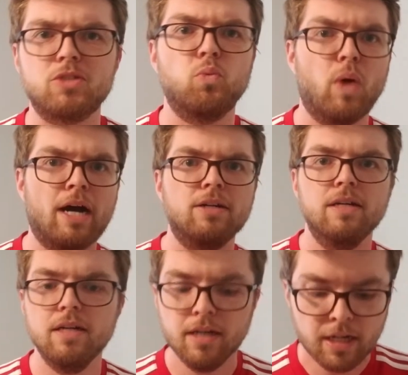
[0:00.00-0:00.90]
well?
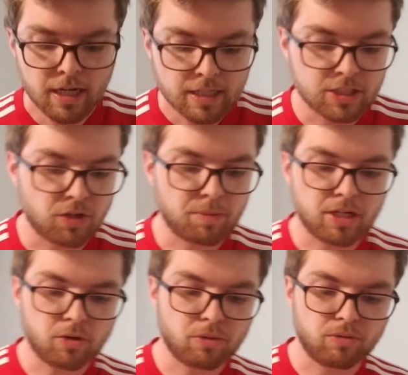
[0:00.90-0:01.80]
So I'm going to
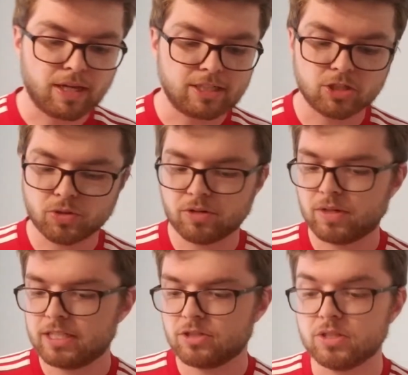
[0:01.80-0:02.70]
go through that straight
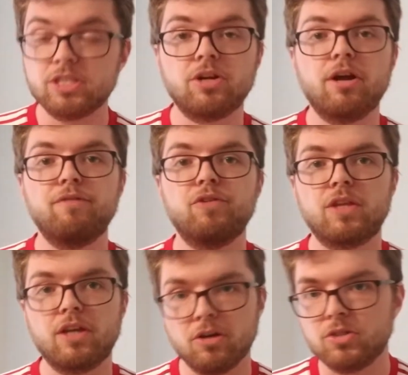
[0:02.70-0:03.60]
away. So I'll start off with
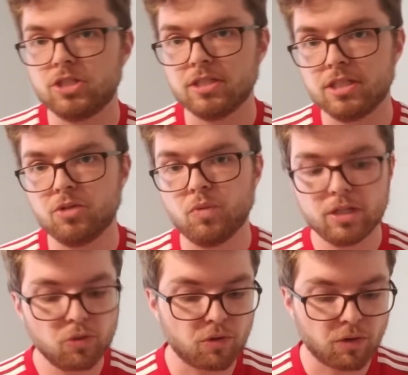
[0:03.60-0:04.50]
coaches. So when
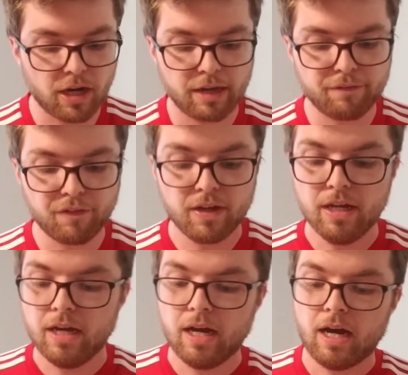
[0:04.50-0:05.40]
you arrive,
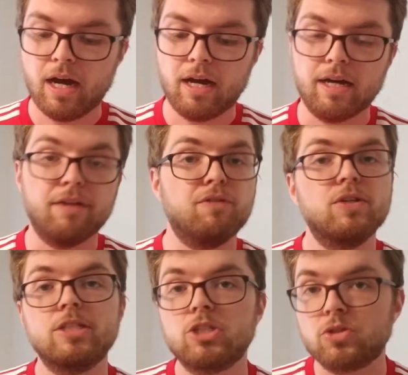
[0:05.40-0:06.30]
if you
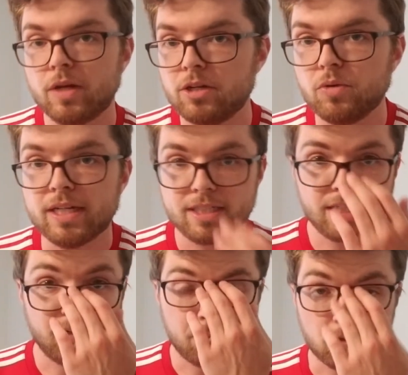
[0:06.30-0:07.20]
could straight away
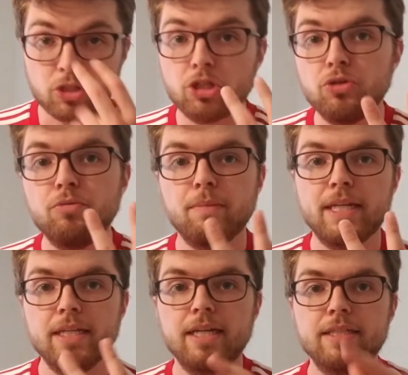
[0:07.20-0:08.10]
set up your 2
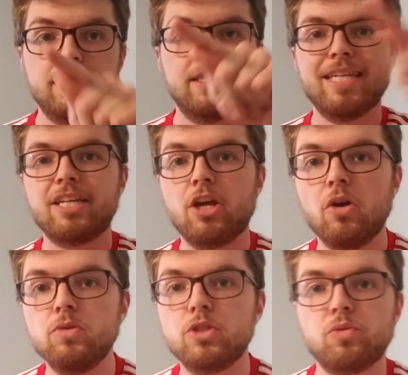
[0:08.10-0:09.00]
mini nets and set
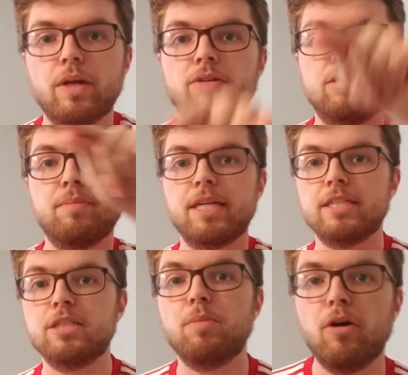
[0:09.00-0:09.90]
cones around to make a
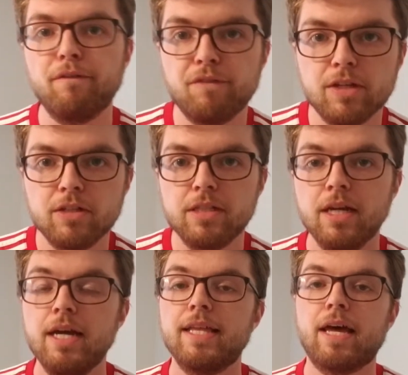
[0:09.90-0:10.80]
small field,
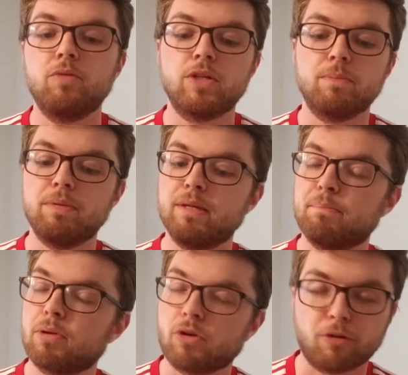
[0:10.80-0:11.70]
that would be
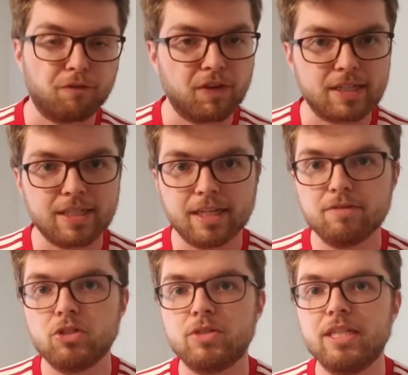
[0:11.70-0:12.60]
perfect. It
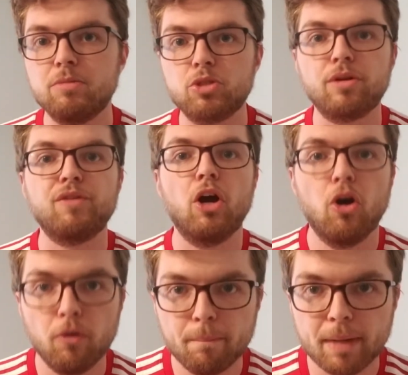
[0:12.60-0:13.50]
gives your team sort of a
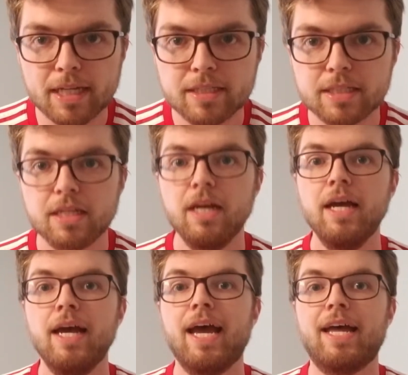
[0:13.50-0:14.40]
home base,
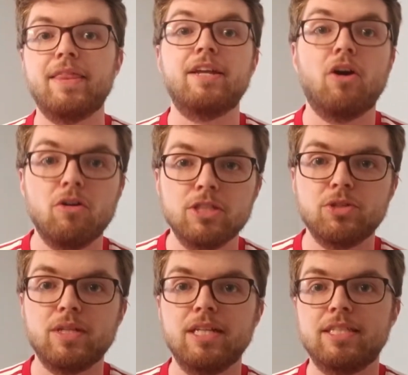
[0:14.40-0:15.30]
and then
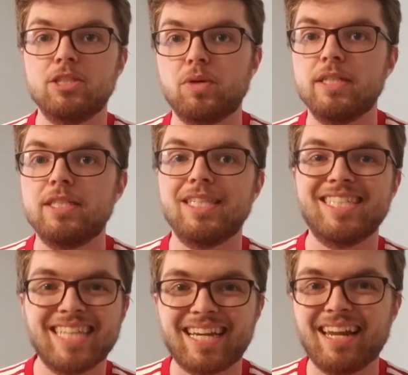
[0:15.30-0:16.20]
also it lets us run into the
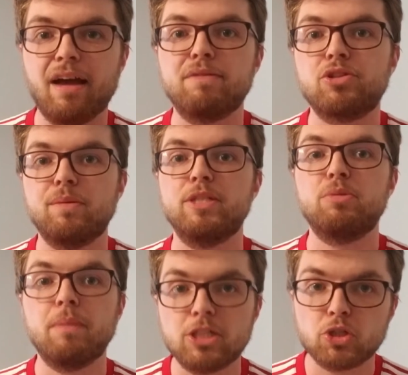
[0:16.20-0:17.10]
second half scrimmage
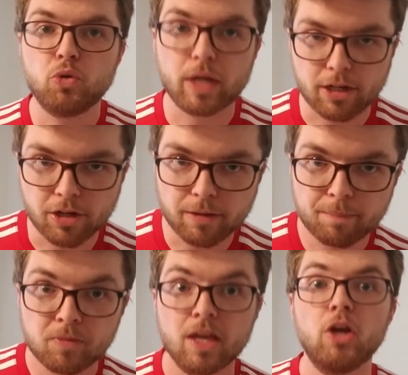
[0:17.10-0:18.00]
much quicker.
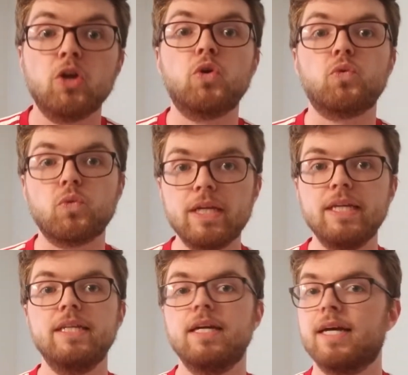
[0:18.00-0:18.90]

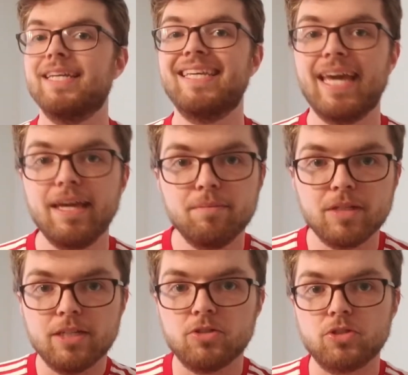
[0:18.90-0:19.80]
Green game
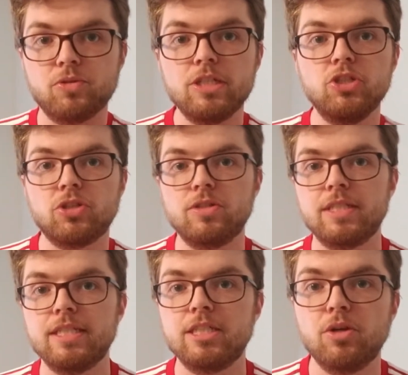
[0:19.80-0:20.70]
leaders, green
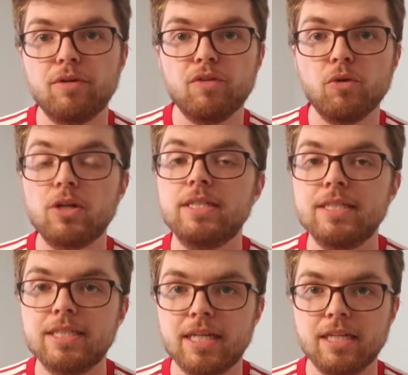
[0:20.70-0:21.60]
jerseys. So if you are
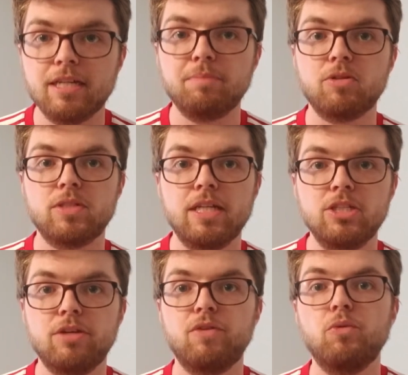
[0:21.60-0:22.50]
done setting up your
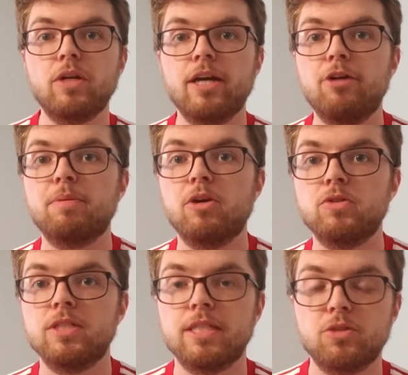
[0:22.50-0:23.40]
station, if you want to help
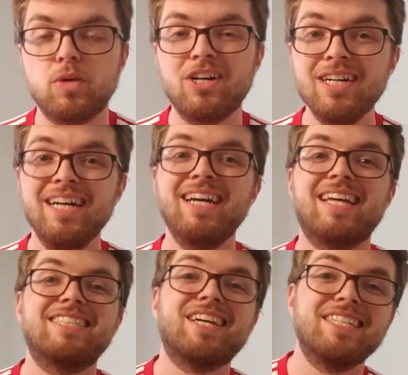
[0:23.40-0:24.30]
coaches as well,
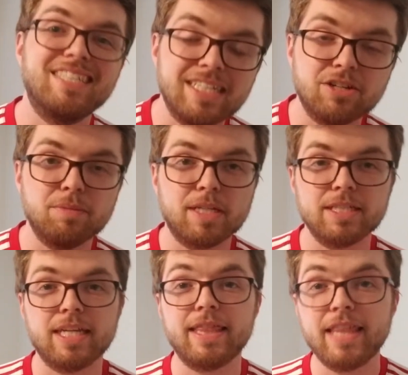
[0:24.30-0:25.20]
that's ideal
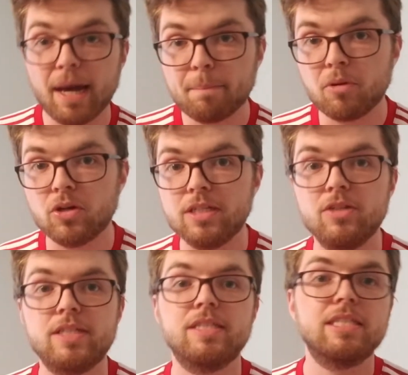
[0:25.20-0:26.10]
because at that point you
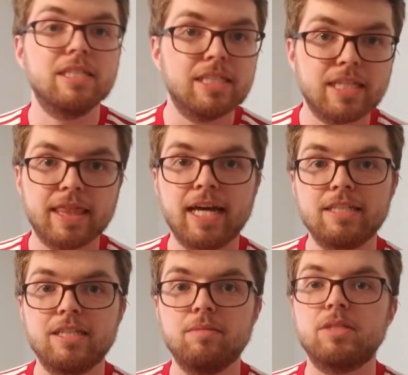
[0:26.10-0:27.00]
can solicit that
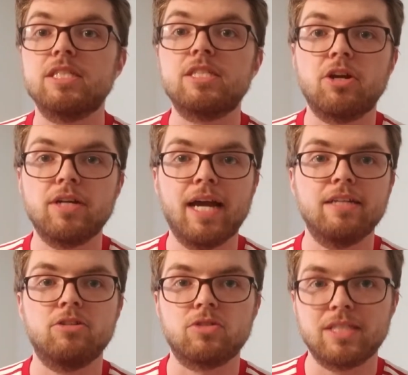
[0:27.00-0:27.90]
team to start
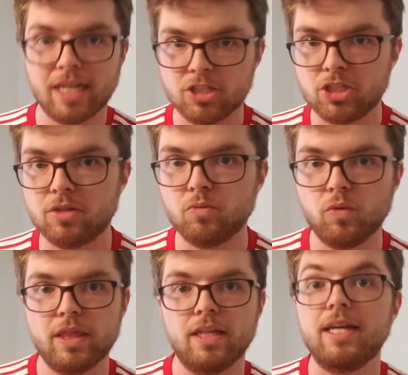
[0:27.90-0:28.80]
at your session
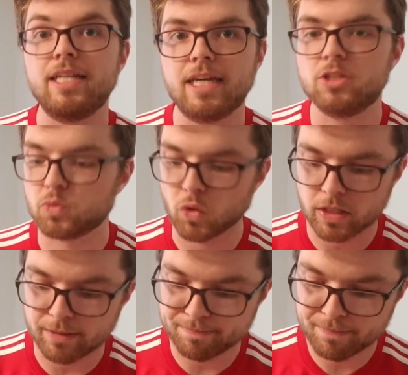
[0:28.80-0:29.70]
when the night gets rolling.